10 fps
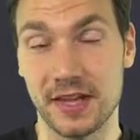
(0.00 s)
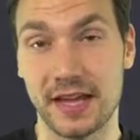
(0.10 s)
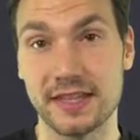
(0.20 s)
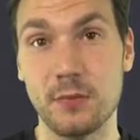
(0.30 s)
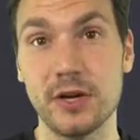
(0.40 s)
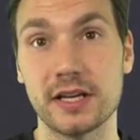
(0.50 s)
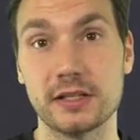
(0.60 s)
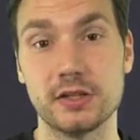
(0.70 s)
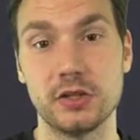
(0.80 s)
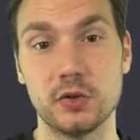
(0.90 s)
And then we can
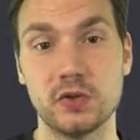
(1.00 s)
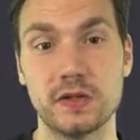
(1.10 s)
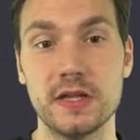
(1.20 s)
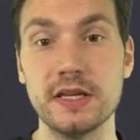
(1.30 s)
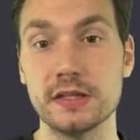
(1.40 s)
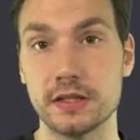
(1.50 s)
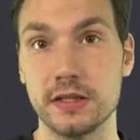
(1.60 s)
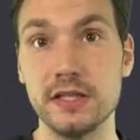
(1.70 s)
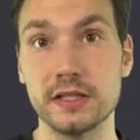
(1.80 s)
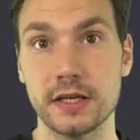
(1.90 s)
use
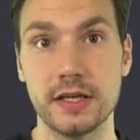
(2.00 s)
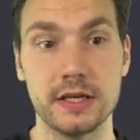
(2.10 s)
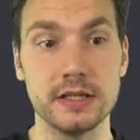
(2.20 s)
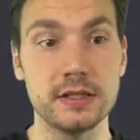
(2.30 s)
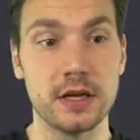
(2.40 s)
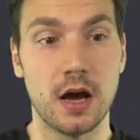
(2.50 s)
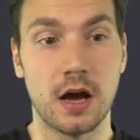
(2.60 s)
these keys